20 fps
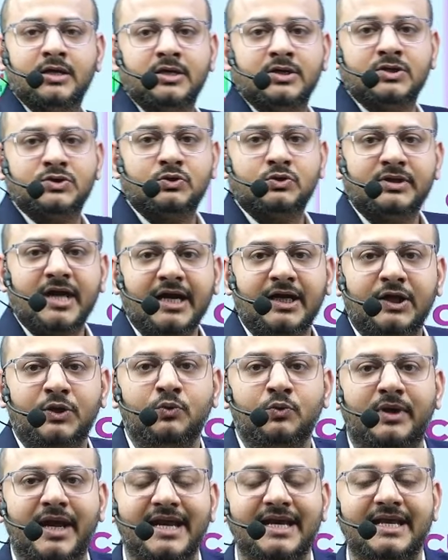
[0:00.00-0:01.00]
so that you
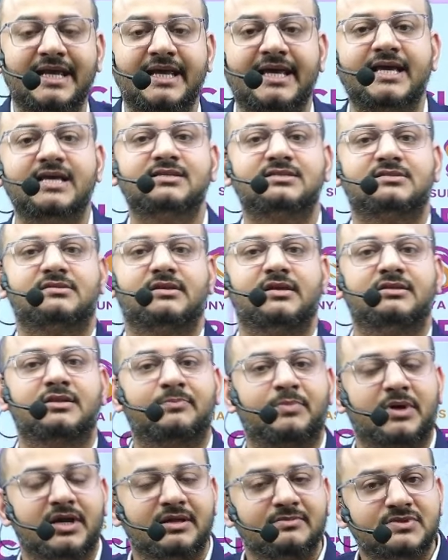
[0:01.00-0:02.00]
can ace in the
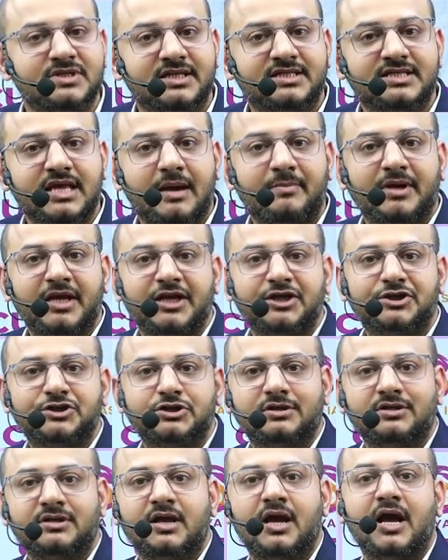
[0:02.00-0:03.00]
prelims
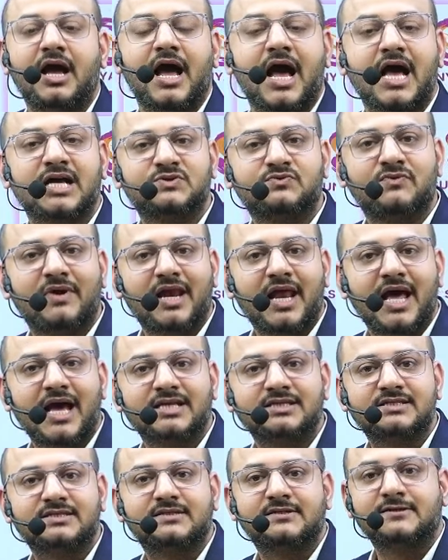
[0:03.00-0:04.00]
examination as well
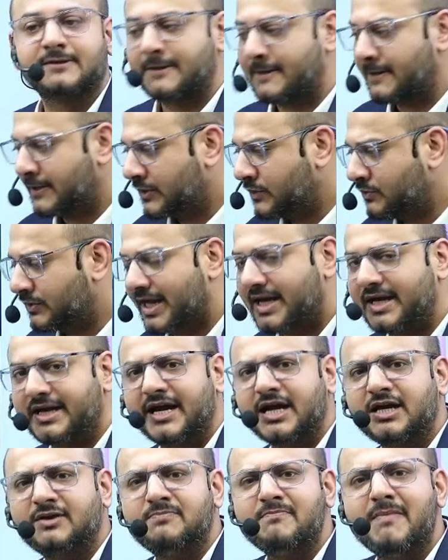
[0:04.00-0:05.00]
as you can
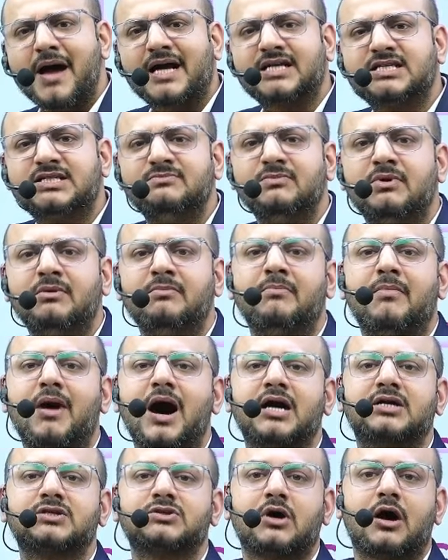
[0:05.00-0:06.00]
get maximum
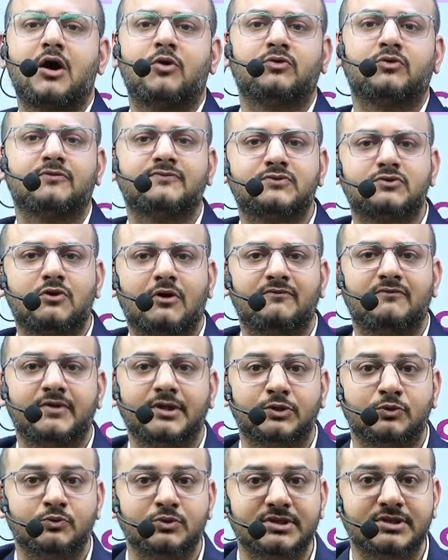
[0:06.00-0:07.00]
marks out of solving
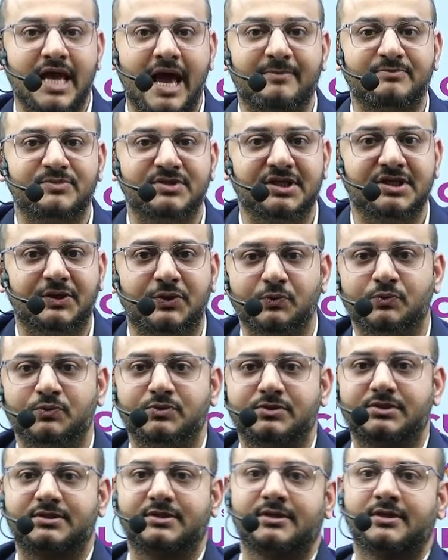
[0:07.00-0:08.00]
those
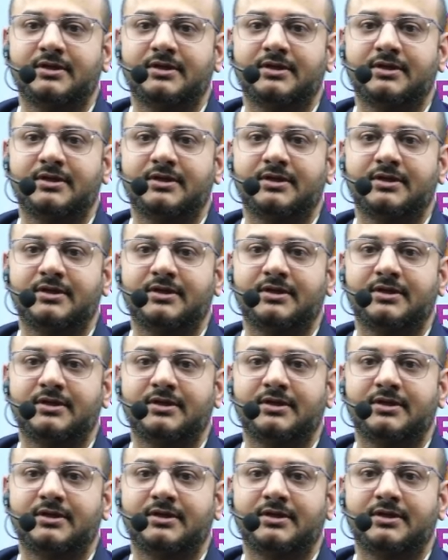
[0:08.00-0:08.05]
MCQs.